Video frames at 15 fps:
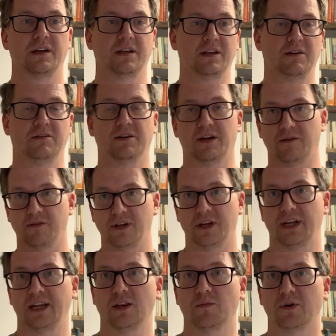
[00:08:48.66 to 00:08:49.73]
you know, you
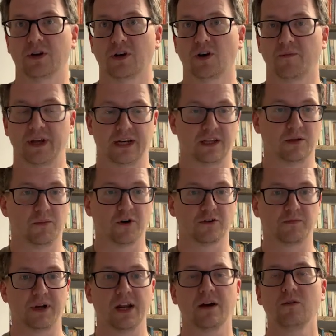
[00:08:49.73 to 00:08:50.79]
can either put a comment in the
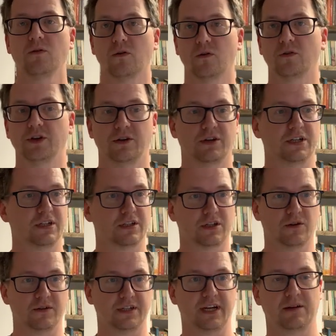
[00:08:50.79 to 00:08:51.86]
box below, or you can just
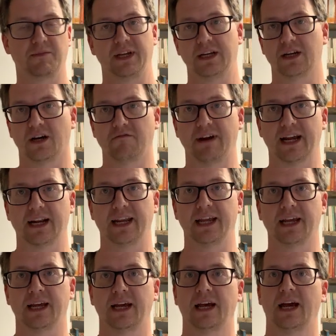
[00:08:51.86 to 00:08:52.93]
contact me
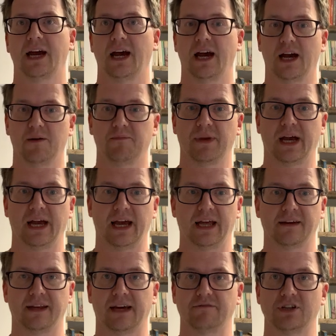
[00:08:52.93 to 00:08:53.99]
directly
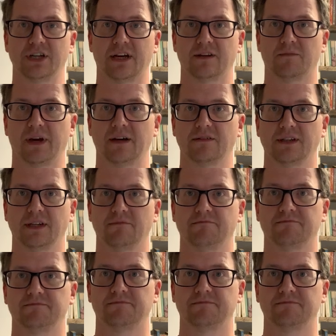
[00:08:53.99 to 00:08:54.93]
and have a chat about it.